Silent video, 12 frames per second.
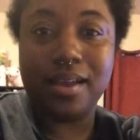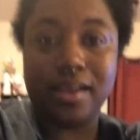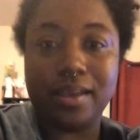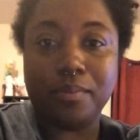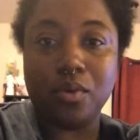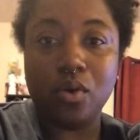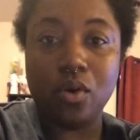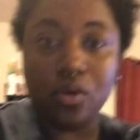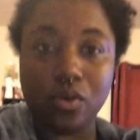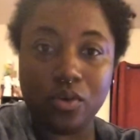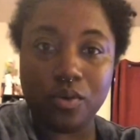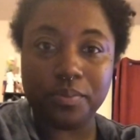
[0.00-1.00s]
I am
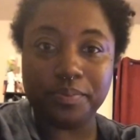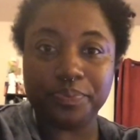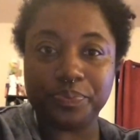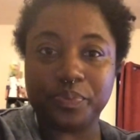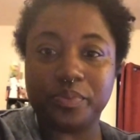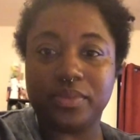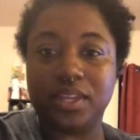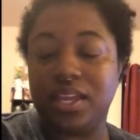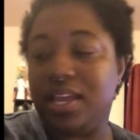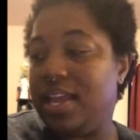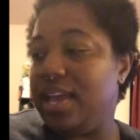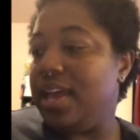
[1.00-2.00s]
home.
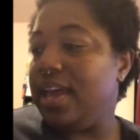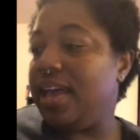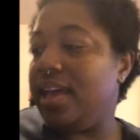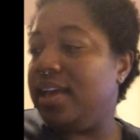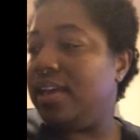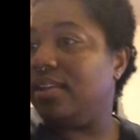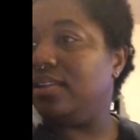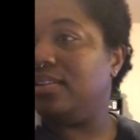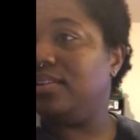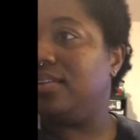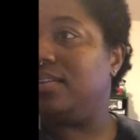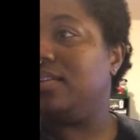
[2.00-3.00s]
And
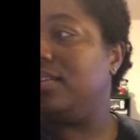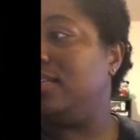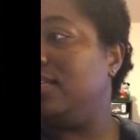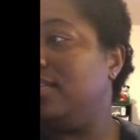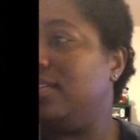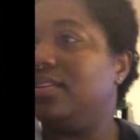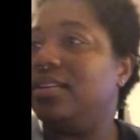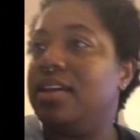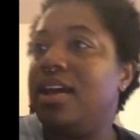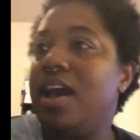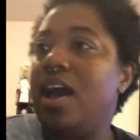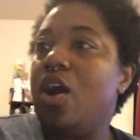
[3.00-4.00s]

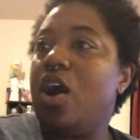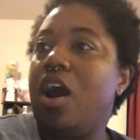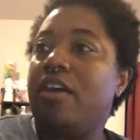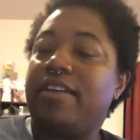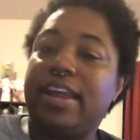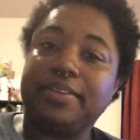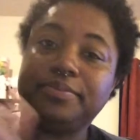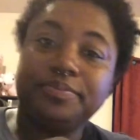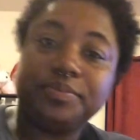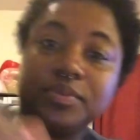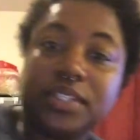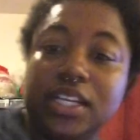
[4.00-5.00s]
all right.
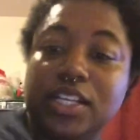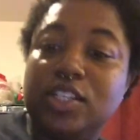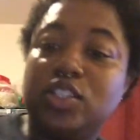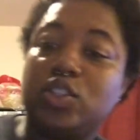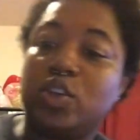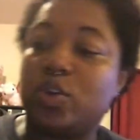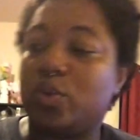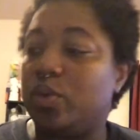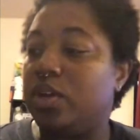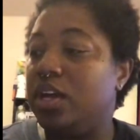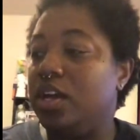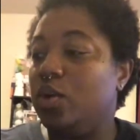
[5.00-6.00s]
So
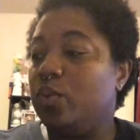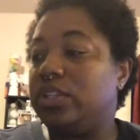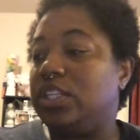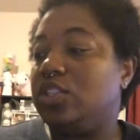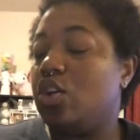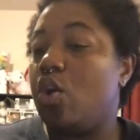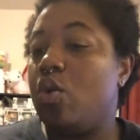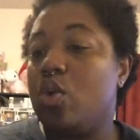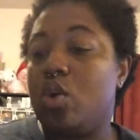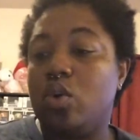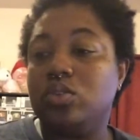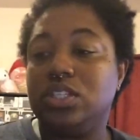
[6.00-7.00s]
with this whole
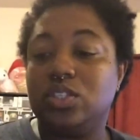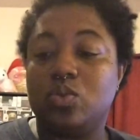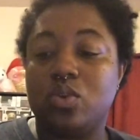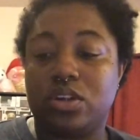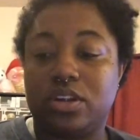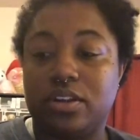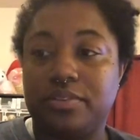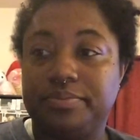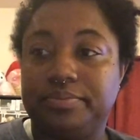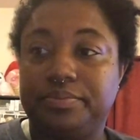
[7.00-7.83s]
coldest water,